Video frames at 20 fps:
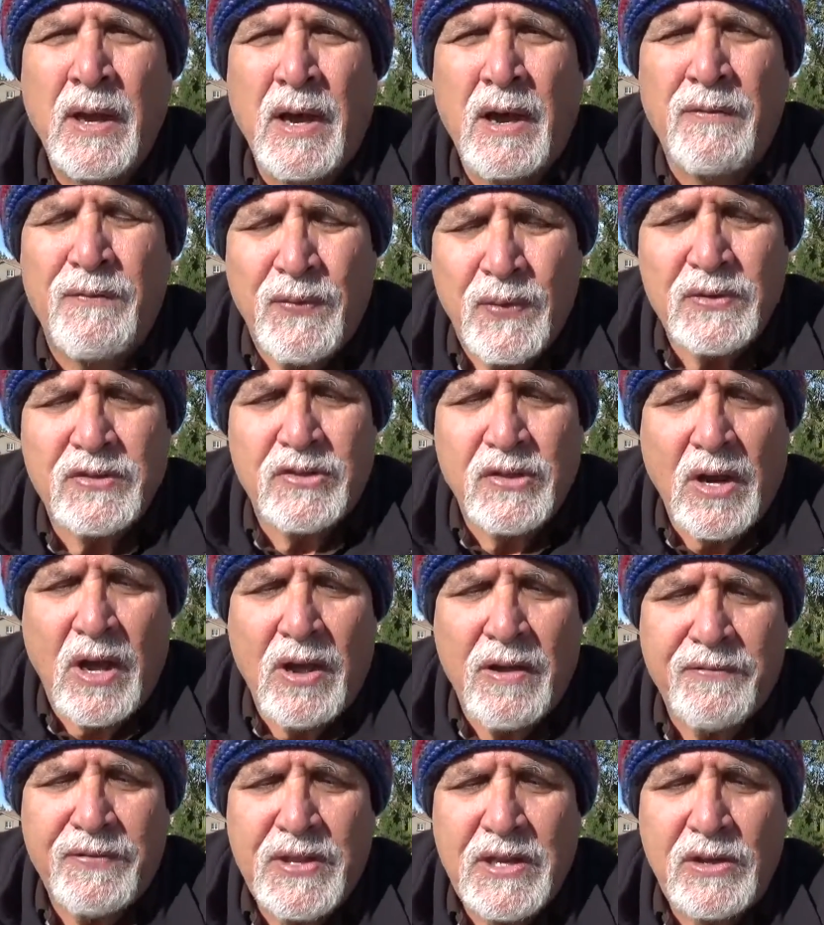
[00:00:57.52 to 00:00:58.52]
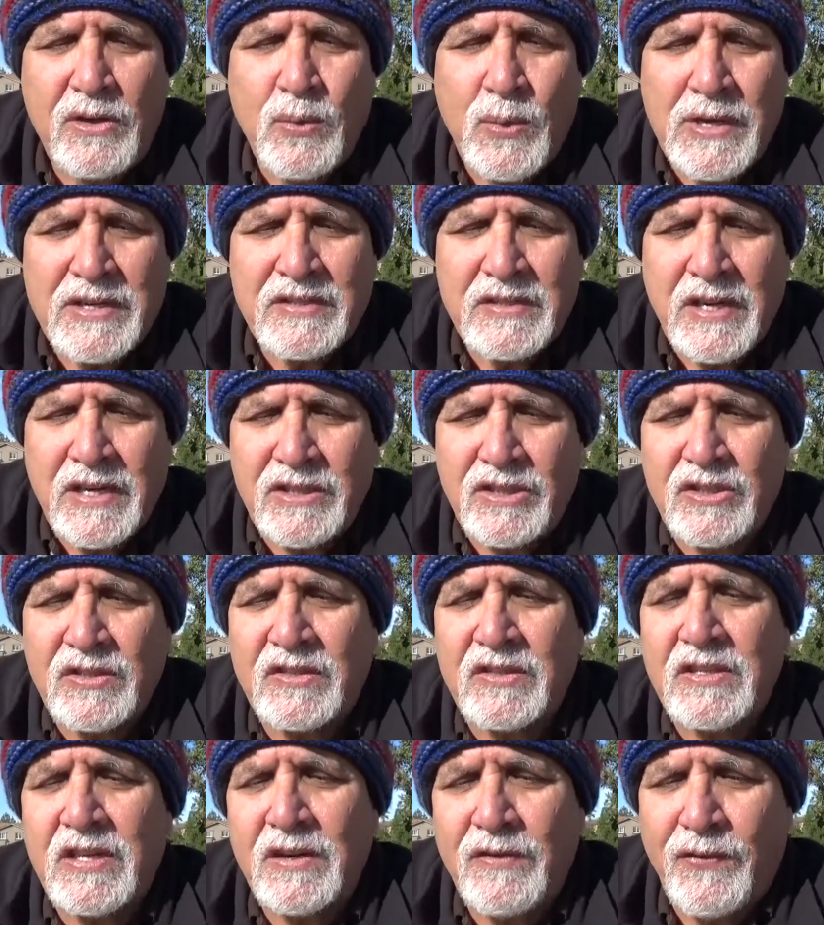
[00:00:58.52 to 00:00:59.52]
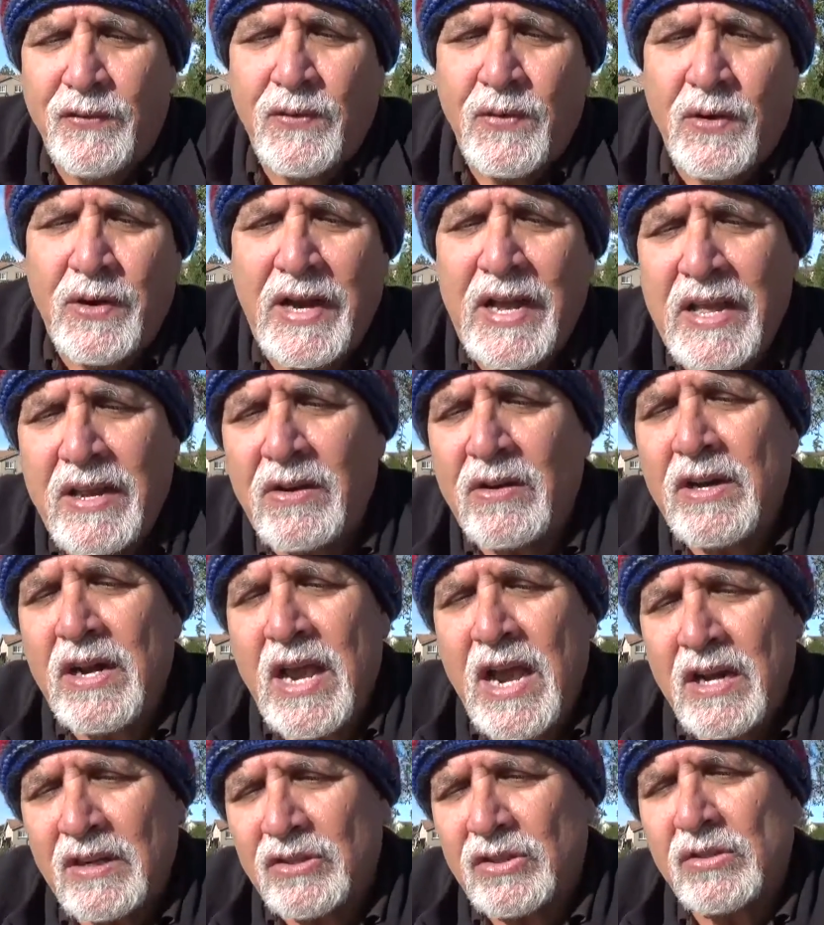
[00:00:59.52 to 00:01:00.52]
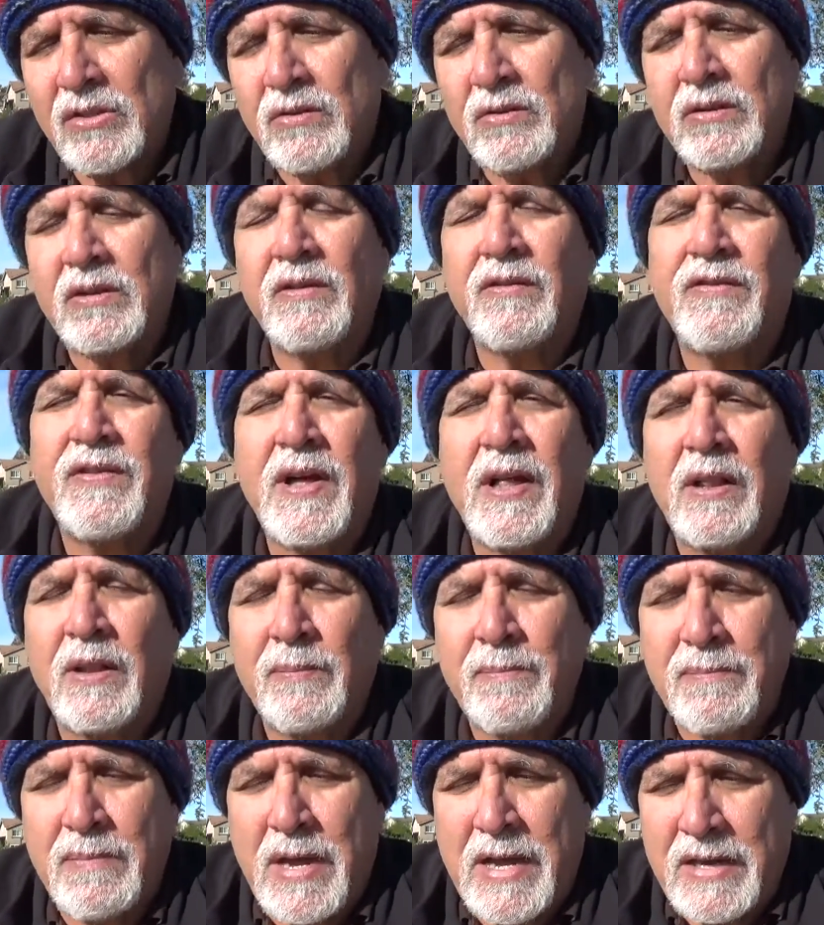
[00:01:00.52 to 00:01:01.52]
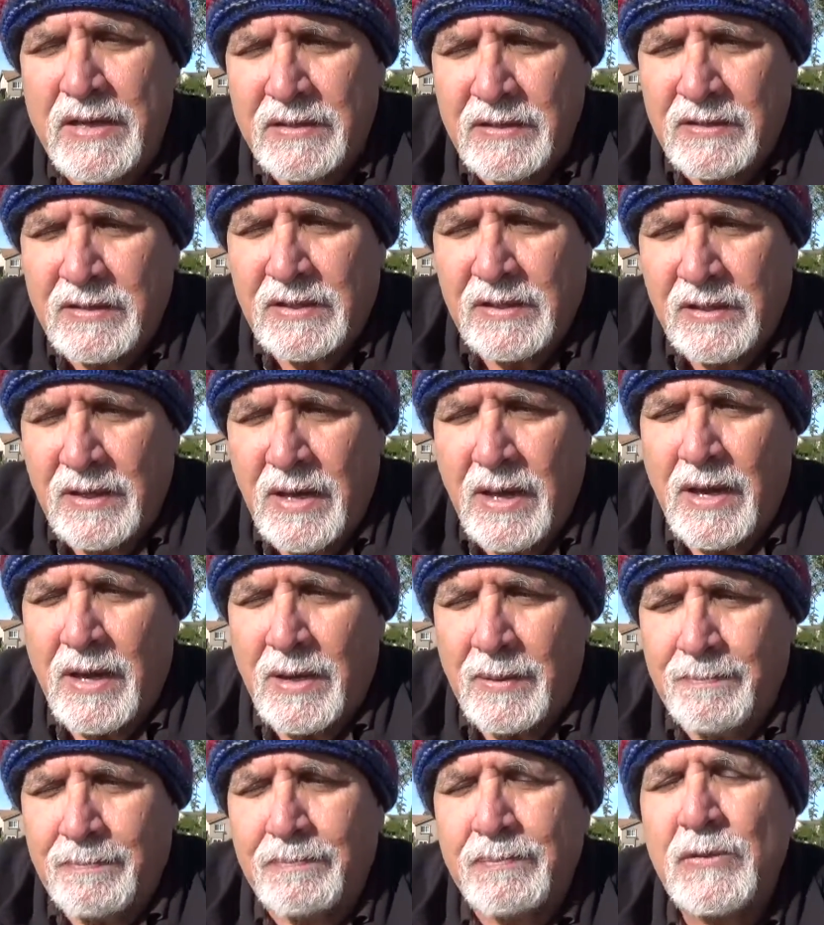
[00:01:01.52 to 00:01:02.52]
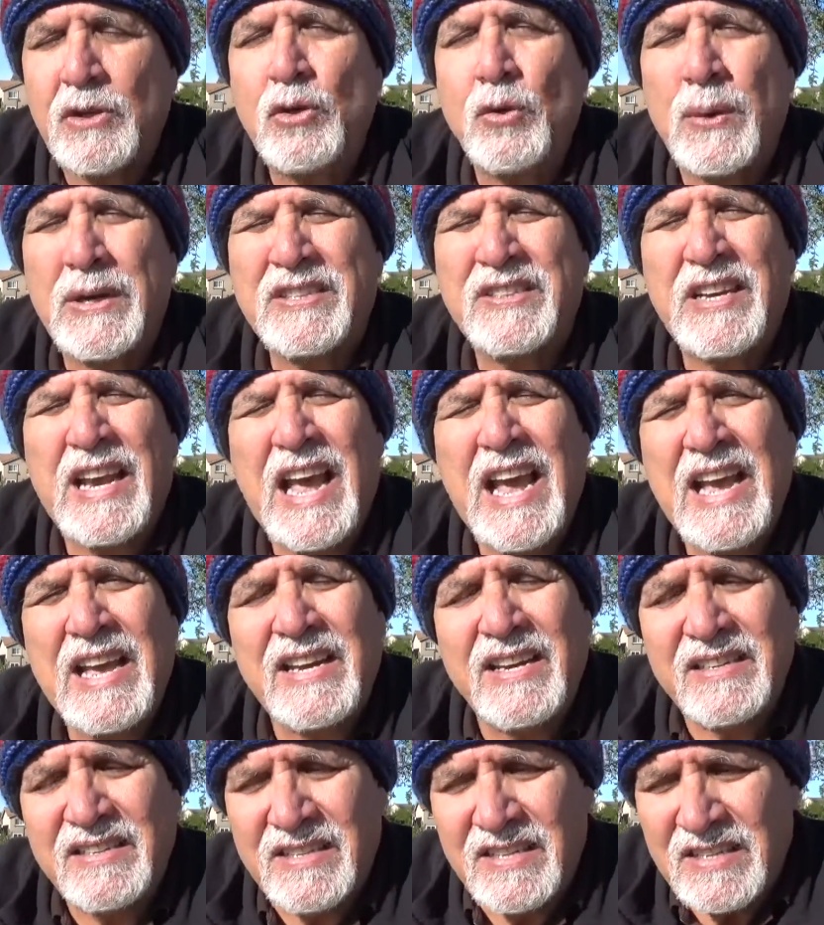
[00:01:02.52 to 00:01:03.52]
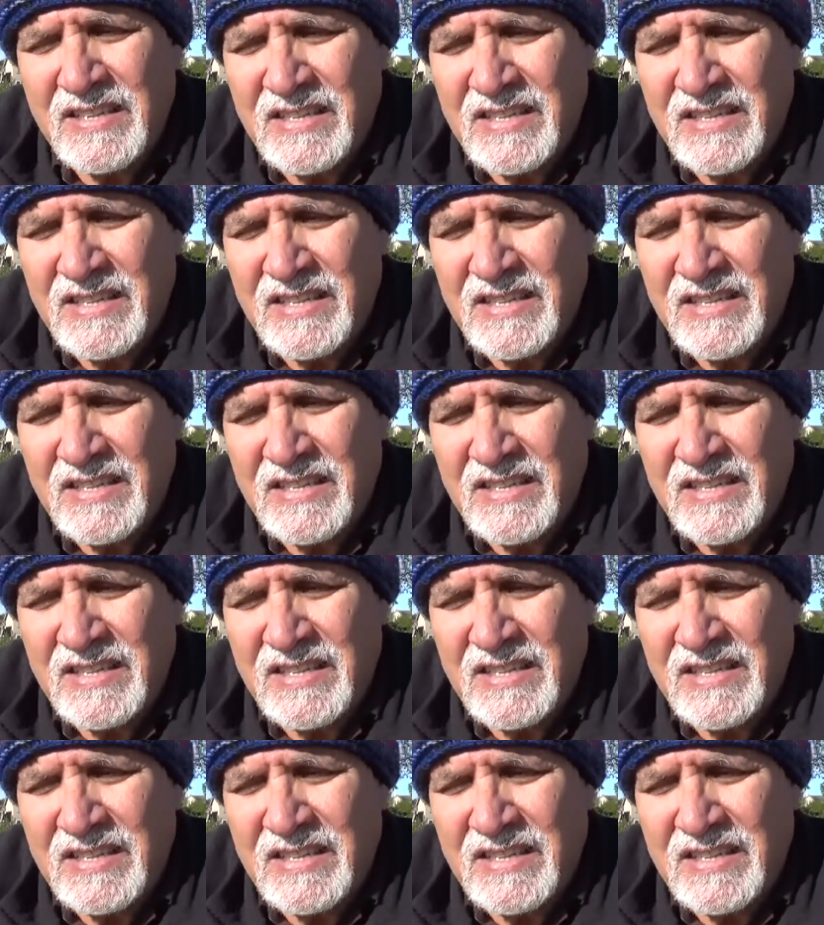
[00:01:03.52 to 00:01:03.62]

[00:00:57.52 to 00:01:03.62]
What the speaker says: First off, the U.S. Agency for International Development, USAID, it's a